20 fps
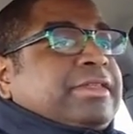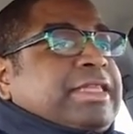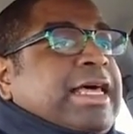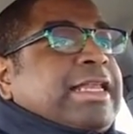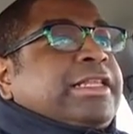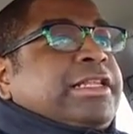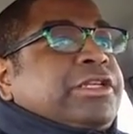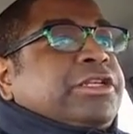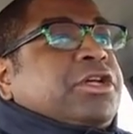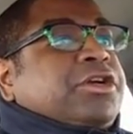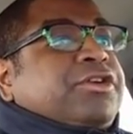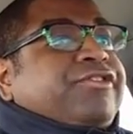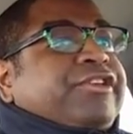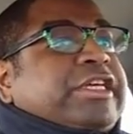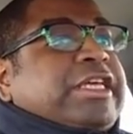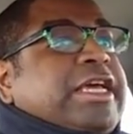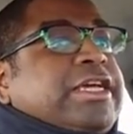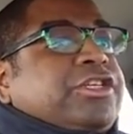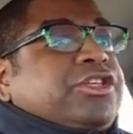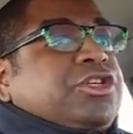that little
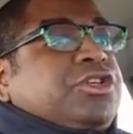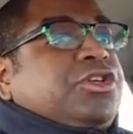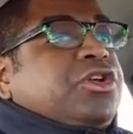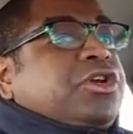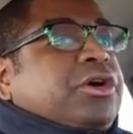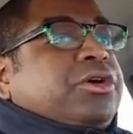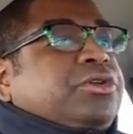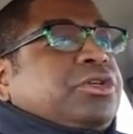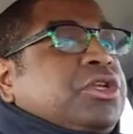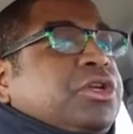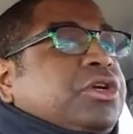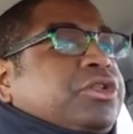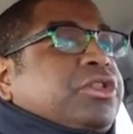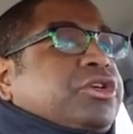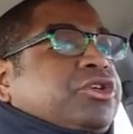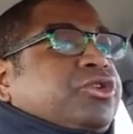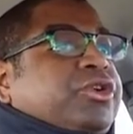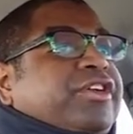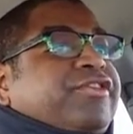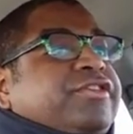notification. You know
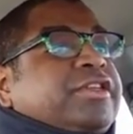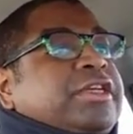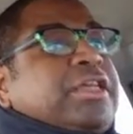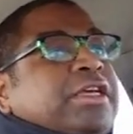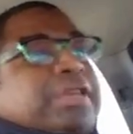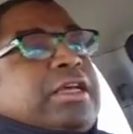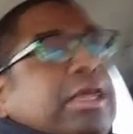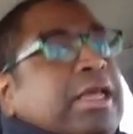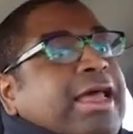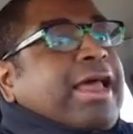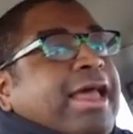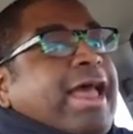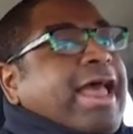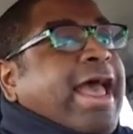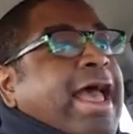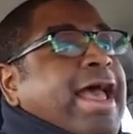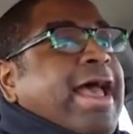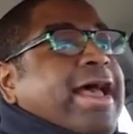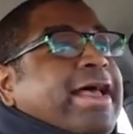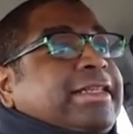the drift.
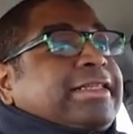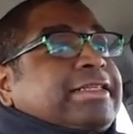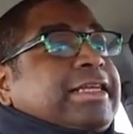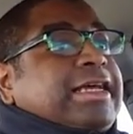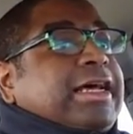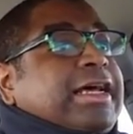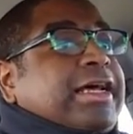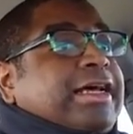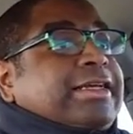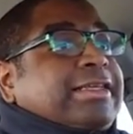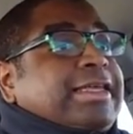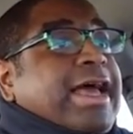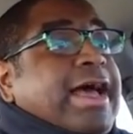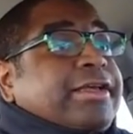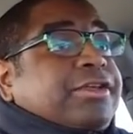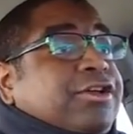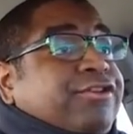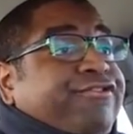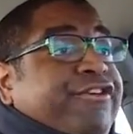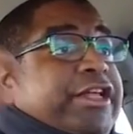And
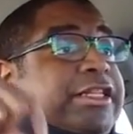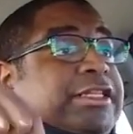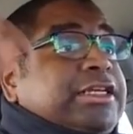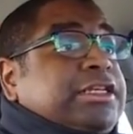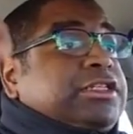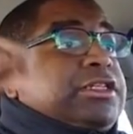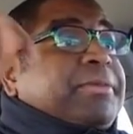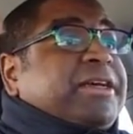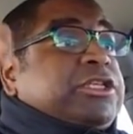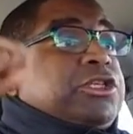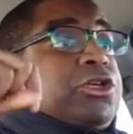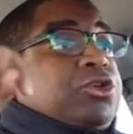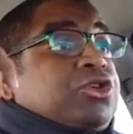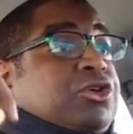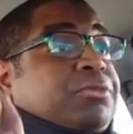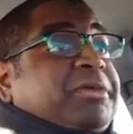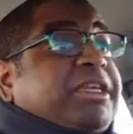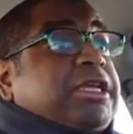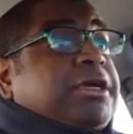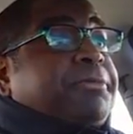you'll find links to my
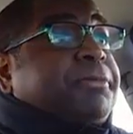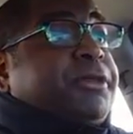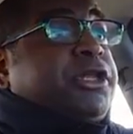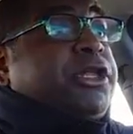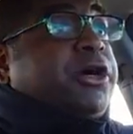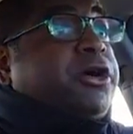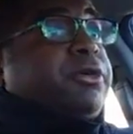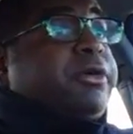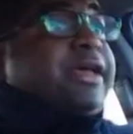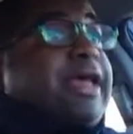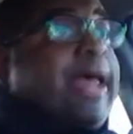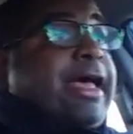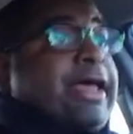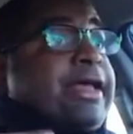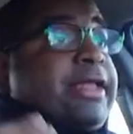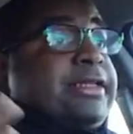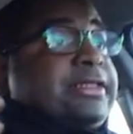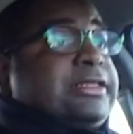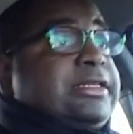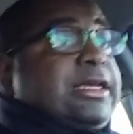social media below.
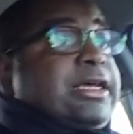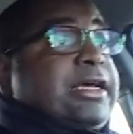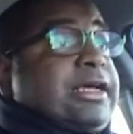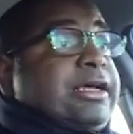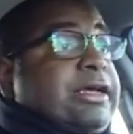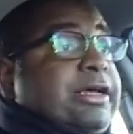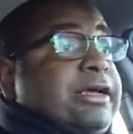And